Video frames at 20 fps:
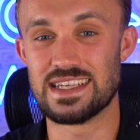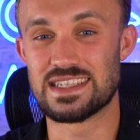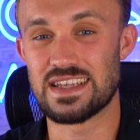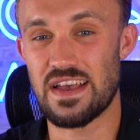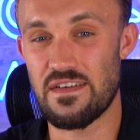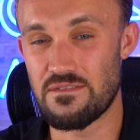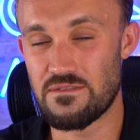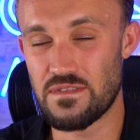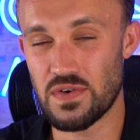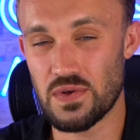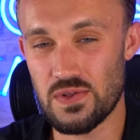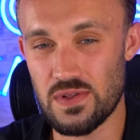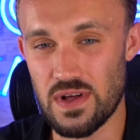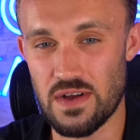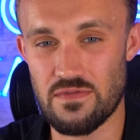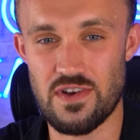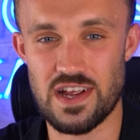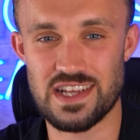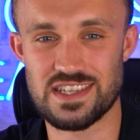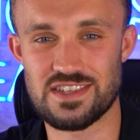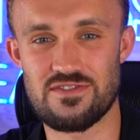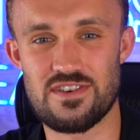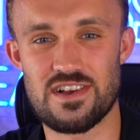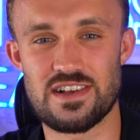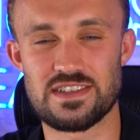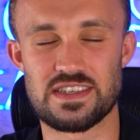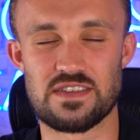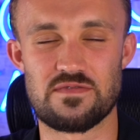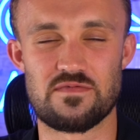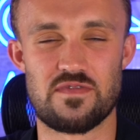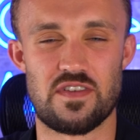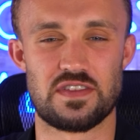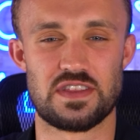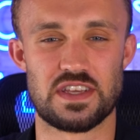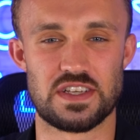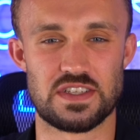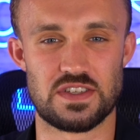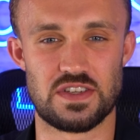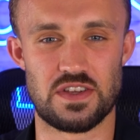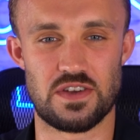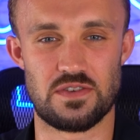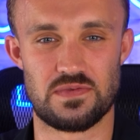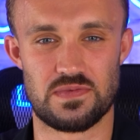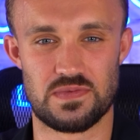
is full of restaurants and fun things to do.